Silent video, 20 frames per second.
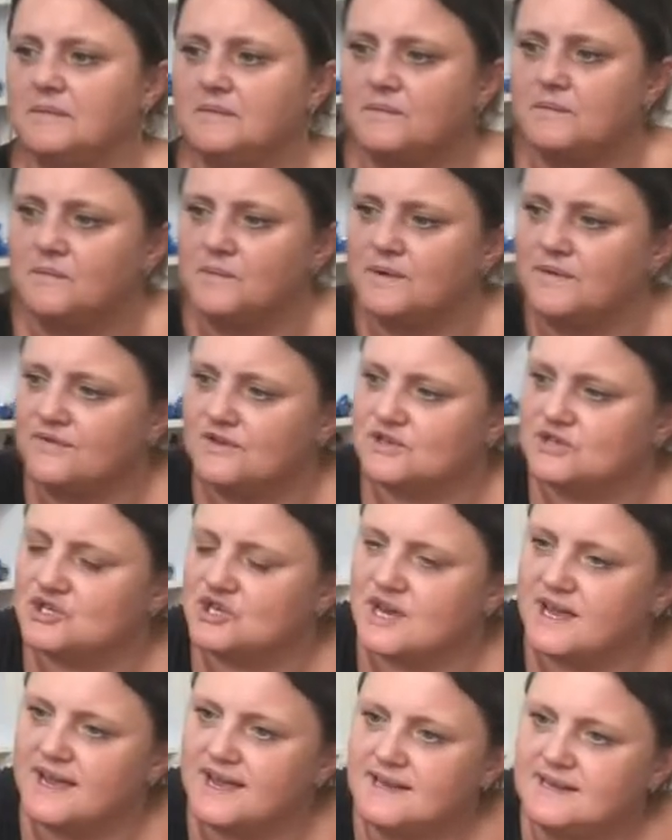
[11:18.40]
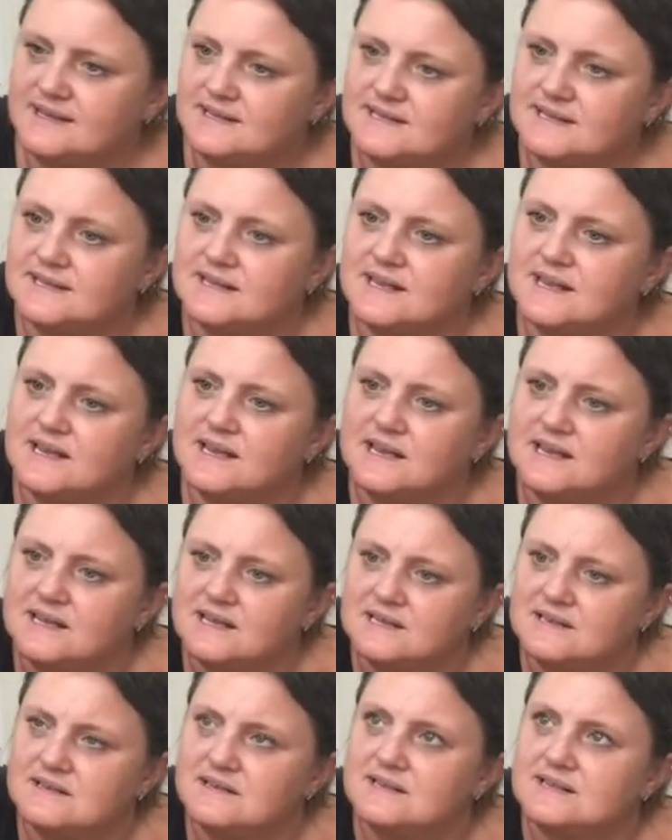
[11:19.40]
with the chairs.
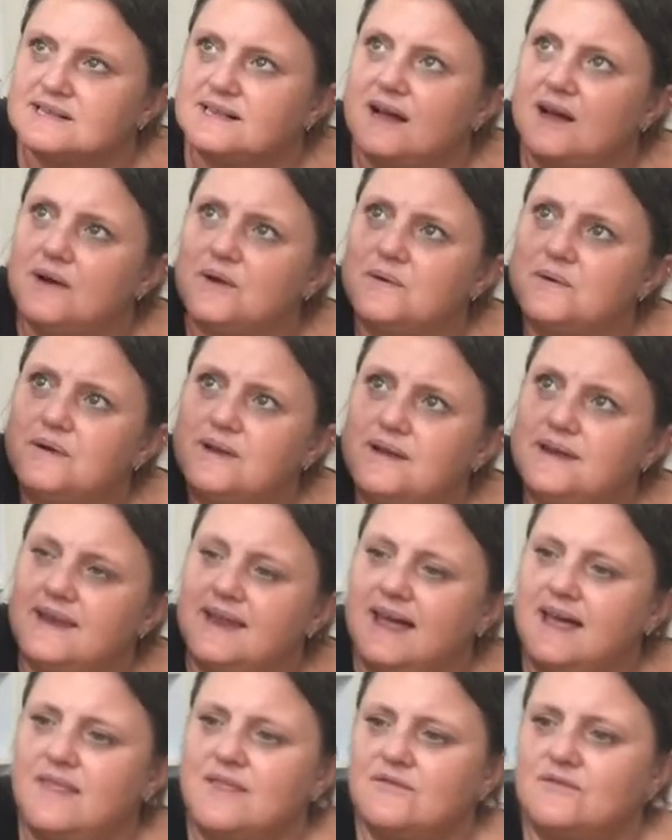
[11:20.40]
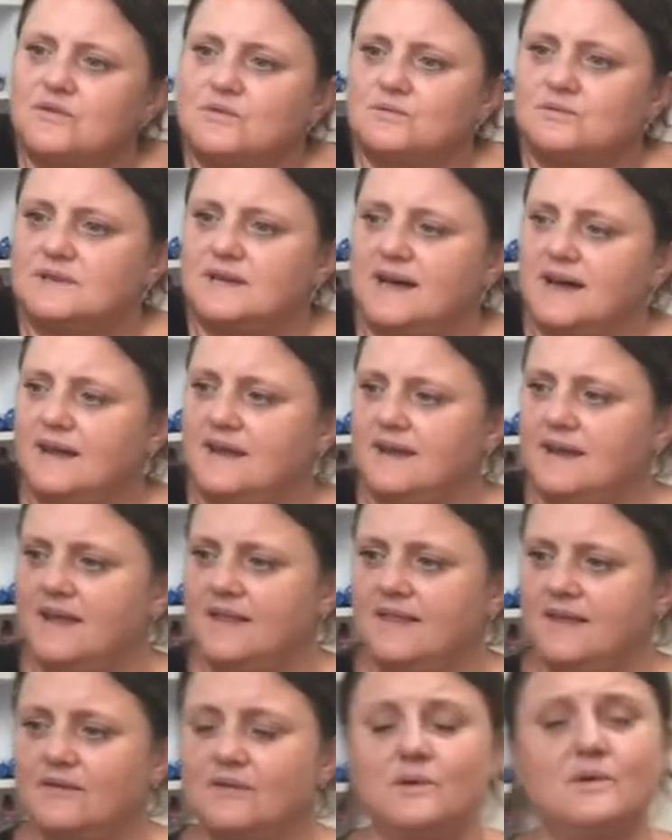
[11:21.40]
So now they're all done
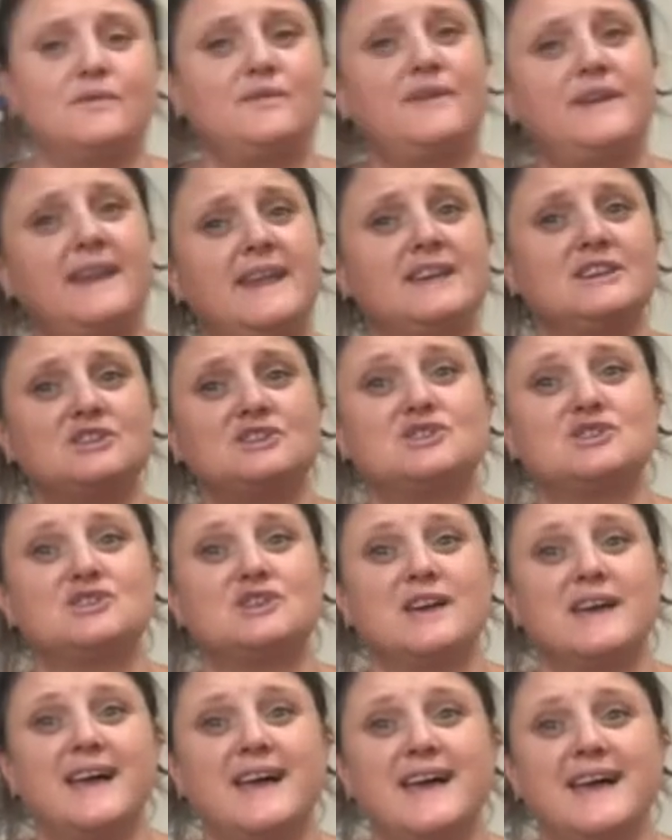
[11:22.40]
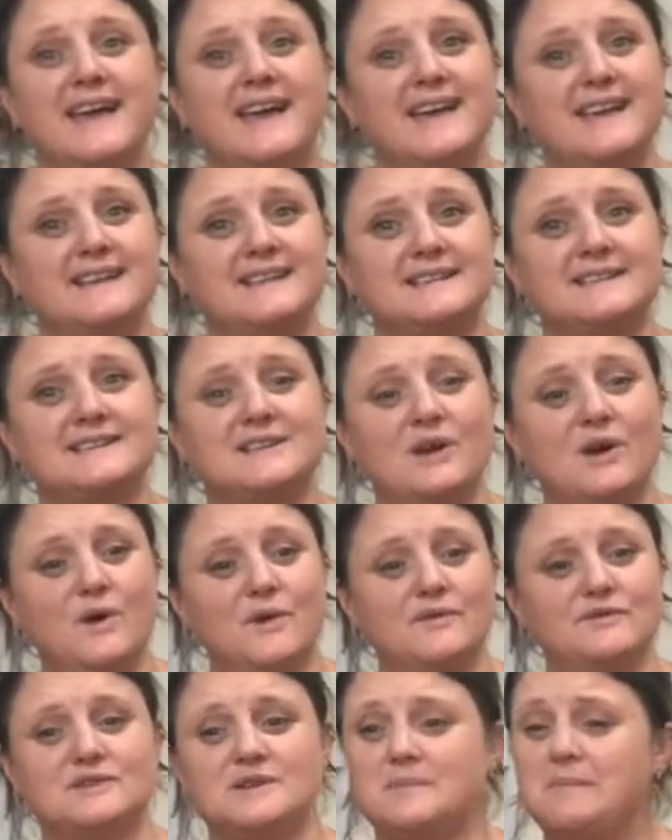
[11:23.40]
and they're all finished. It's
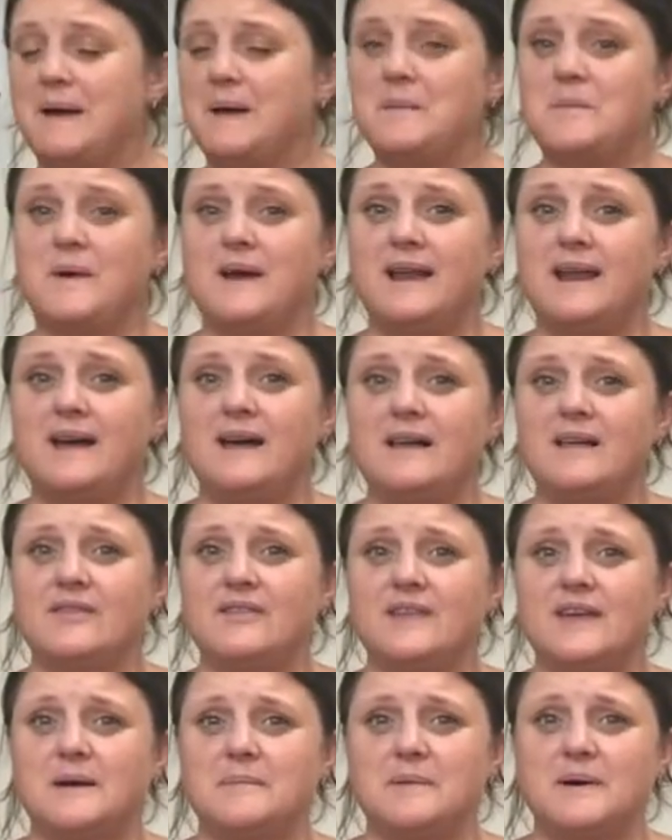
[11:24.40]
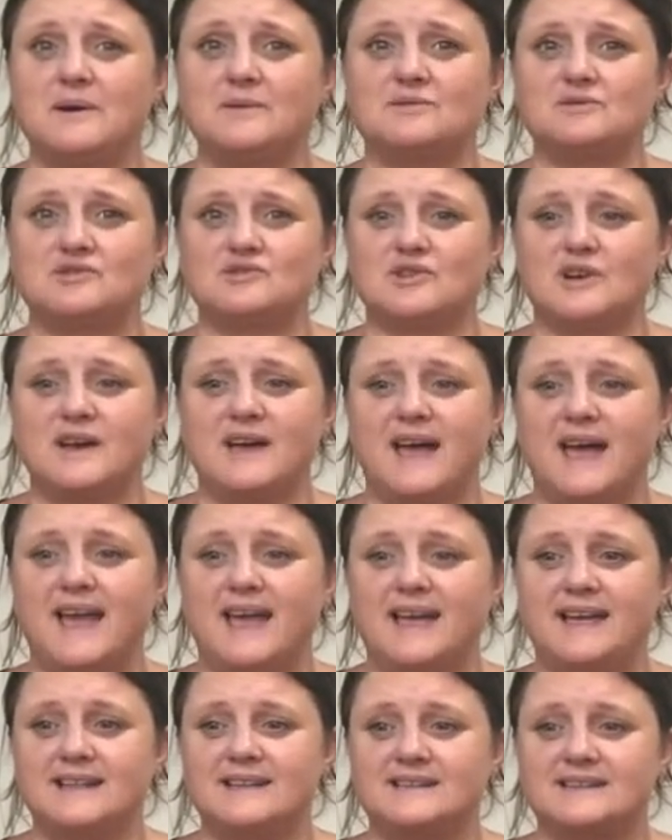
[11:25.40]
off to Manuela, the upholsterer,
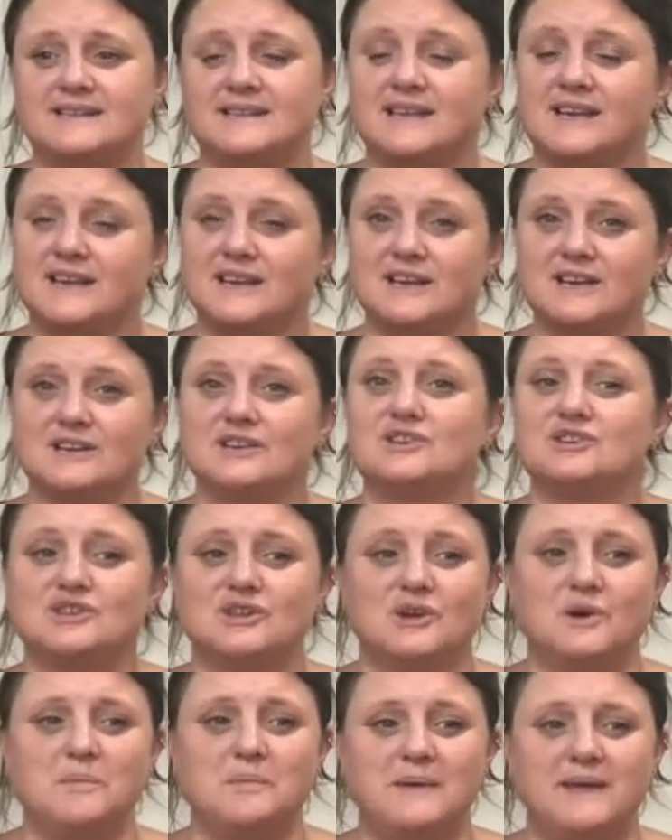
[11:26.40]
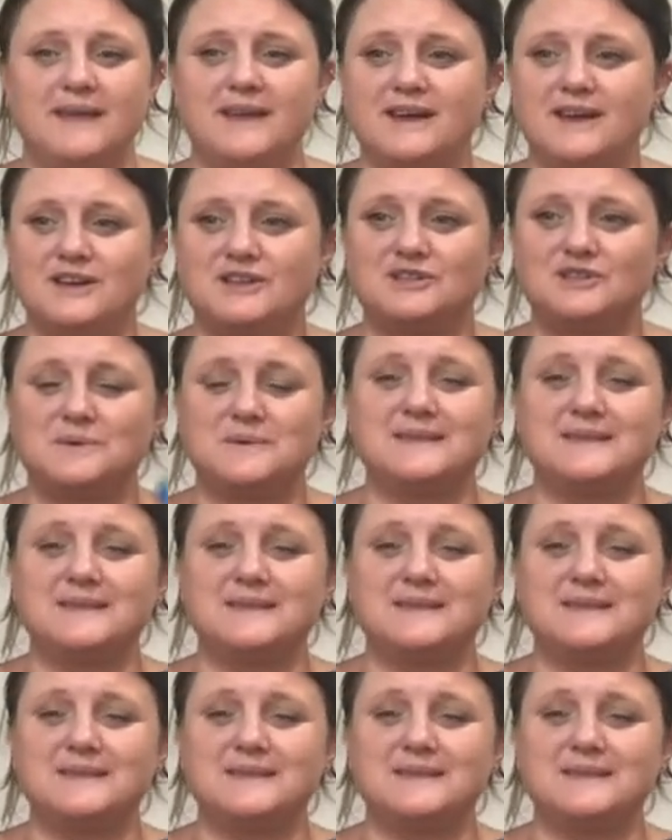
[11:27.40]
and she'll be doing